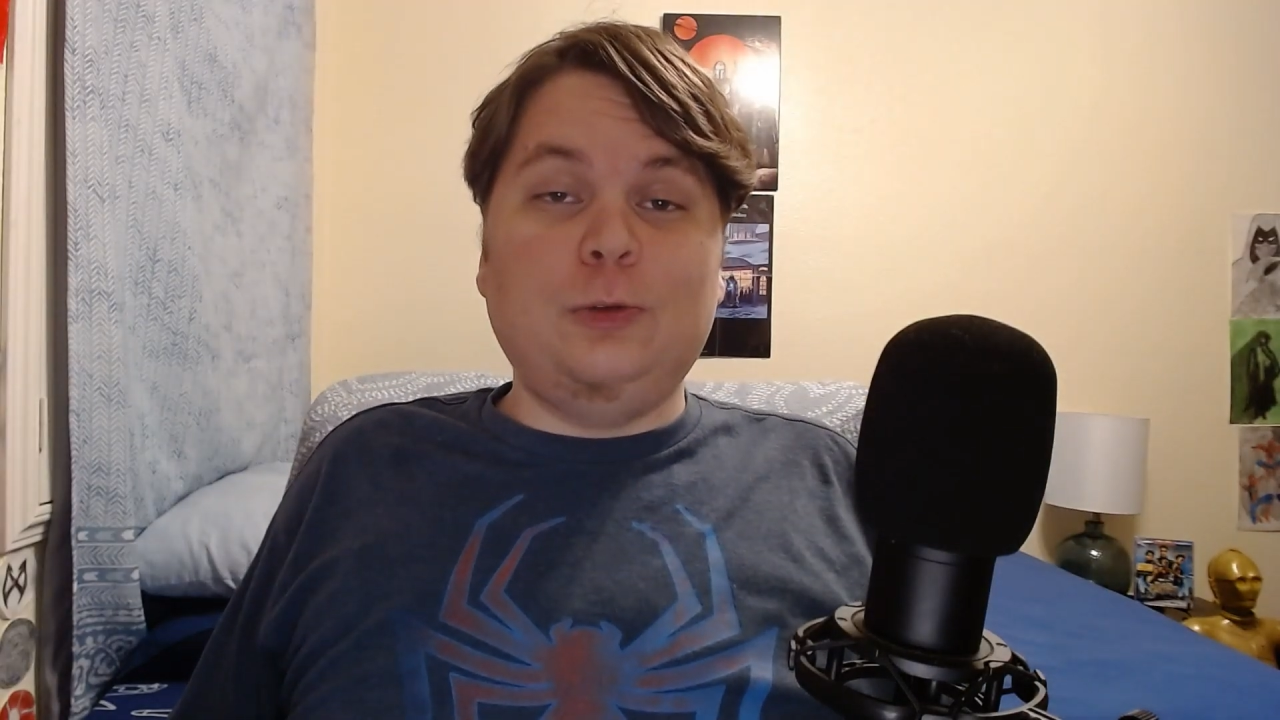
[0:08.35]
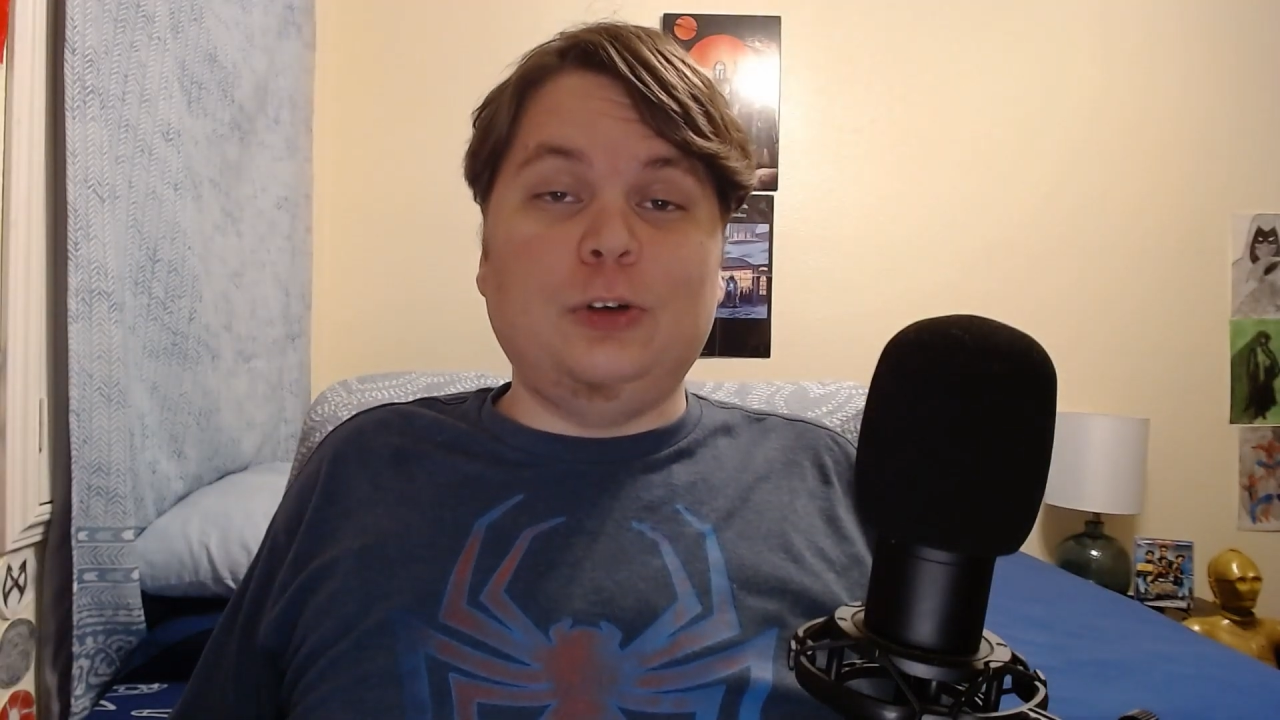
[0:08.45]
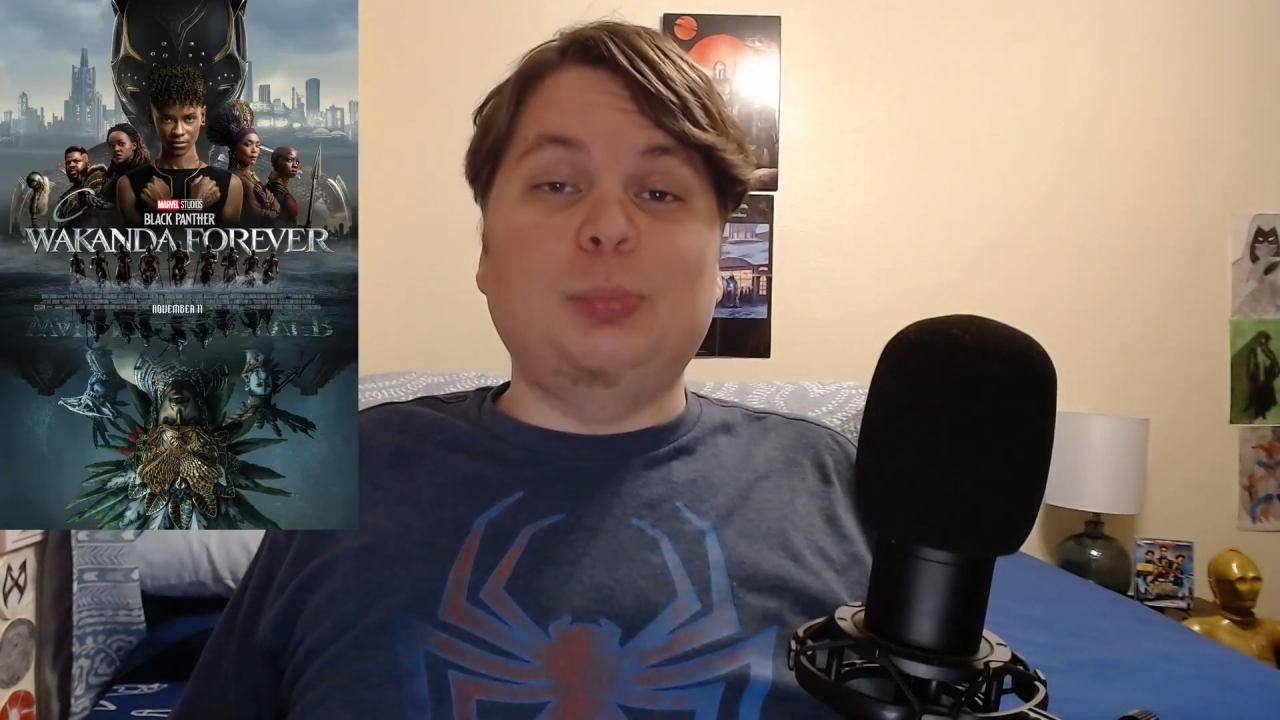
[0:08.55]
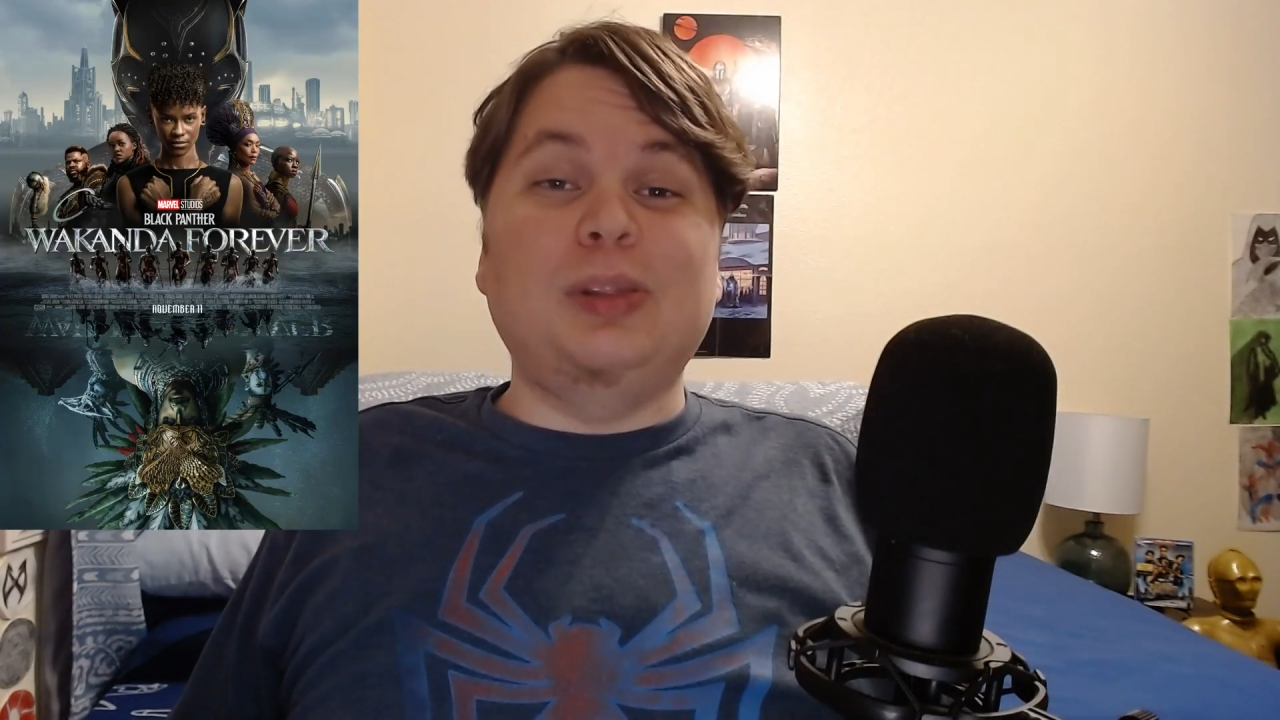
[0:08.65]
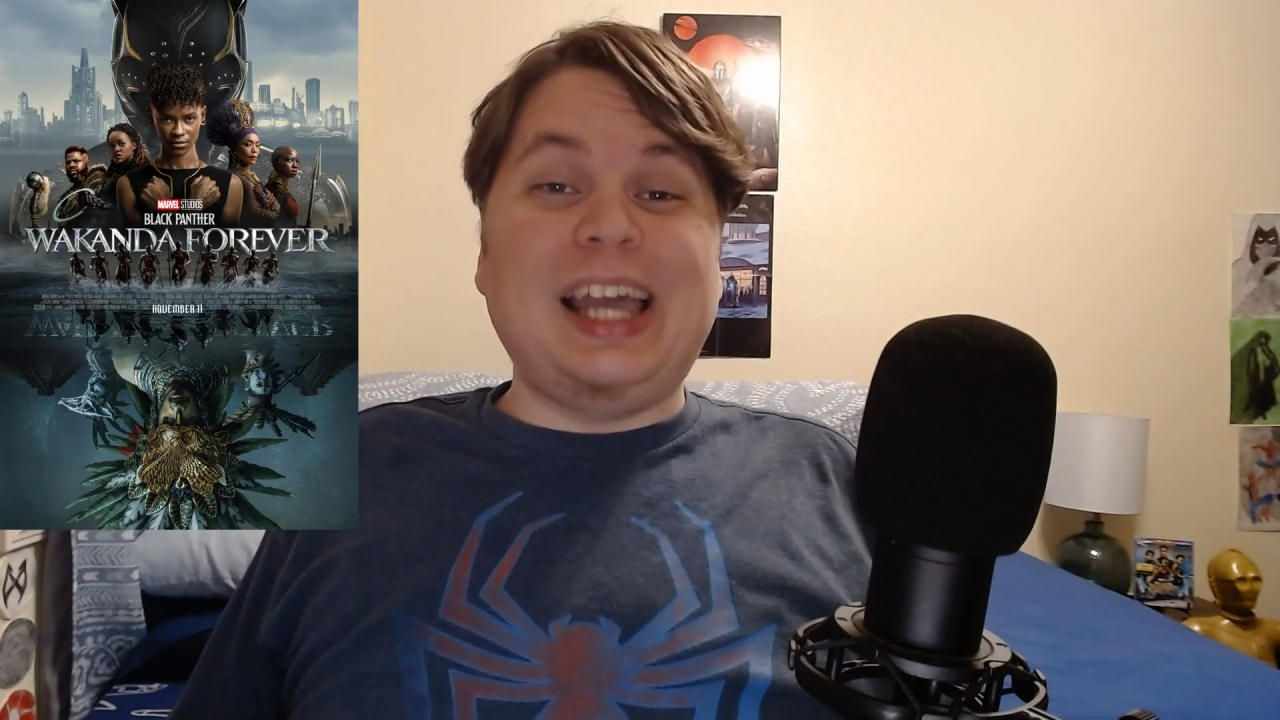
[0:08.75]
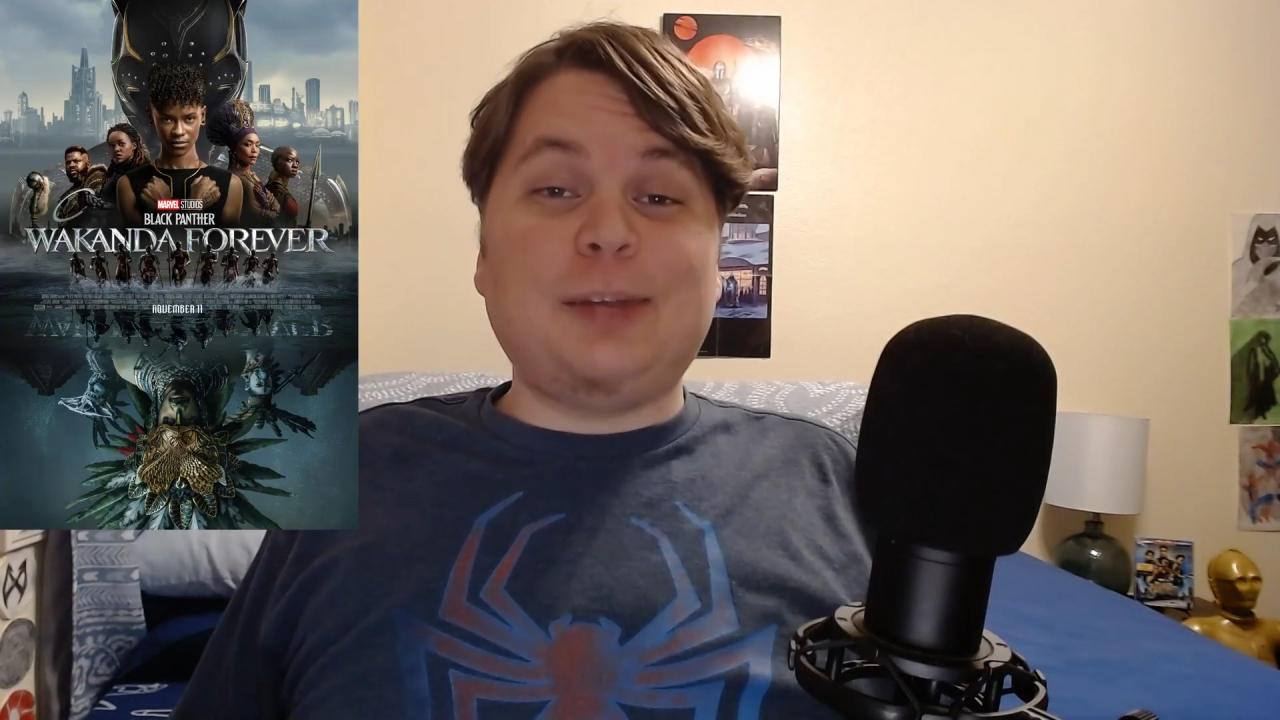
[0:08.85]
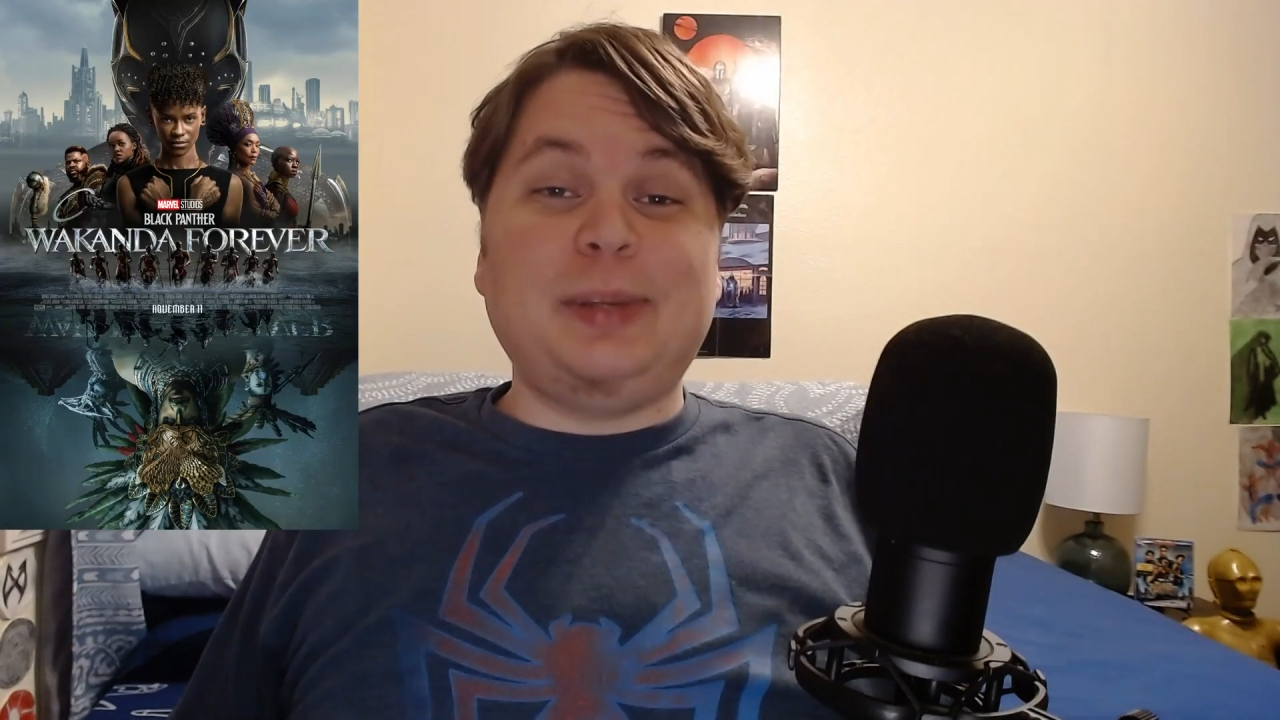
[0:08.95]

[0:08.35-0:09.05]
for Black